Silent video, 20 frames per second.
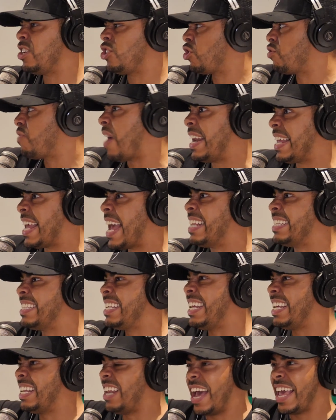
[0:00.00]
just round the ends,
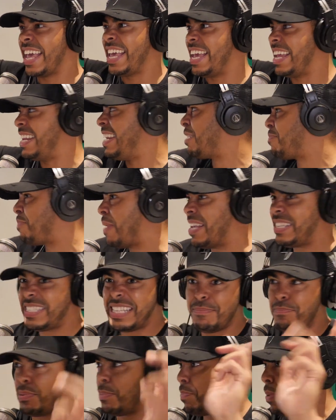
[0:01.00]
isn't it? Like hitting this place,
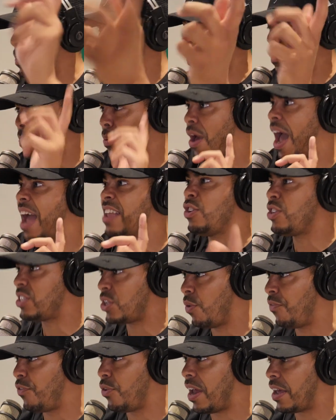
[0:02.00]
and you
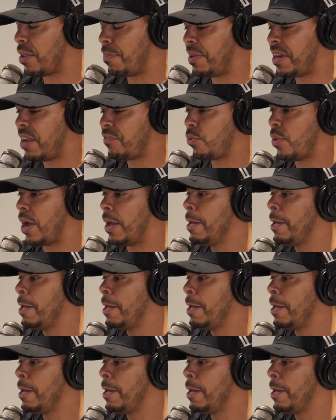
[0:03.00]
still feel like you've been everywhere.